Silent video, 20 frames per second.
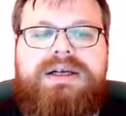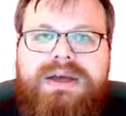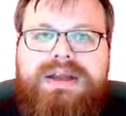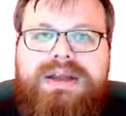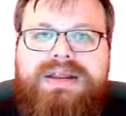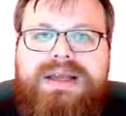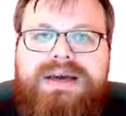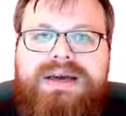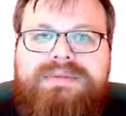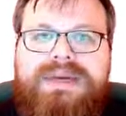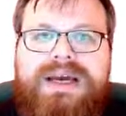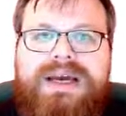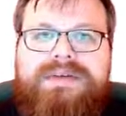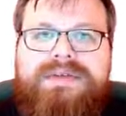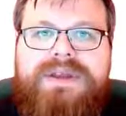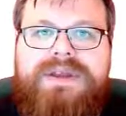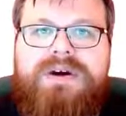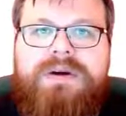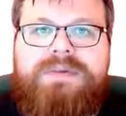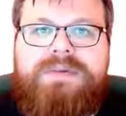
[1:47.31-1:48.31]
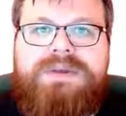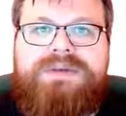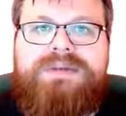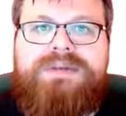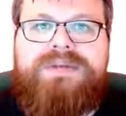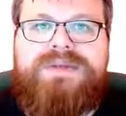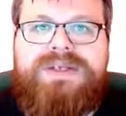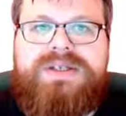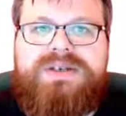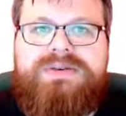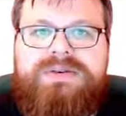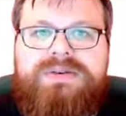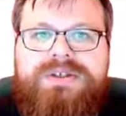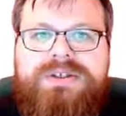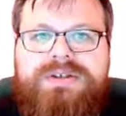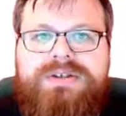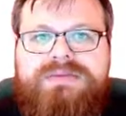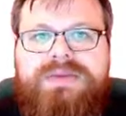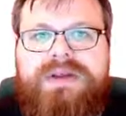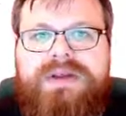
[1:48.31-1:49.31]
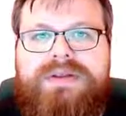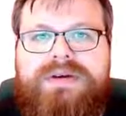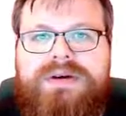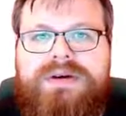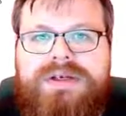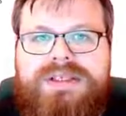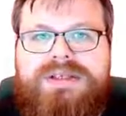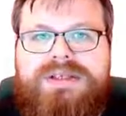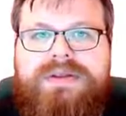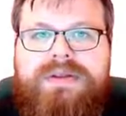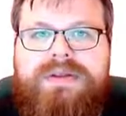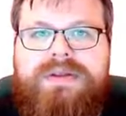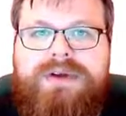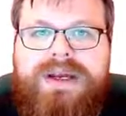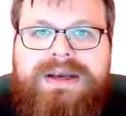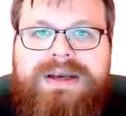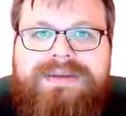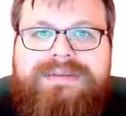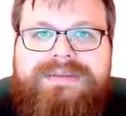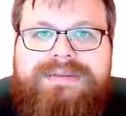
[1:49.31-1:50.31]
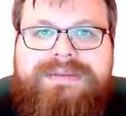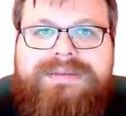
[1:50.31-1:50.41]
And then we have the optimum solution with cost 3.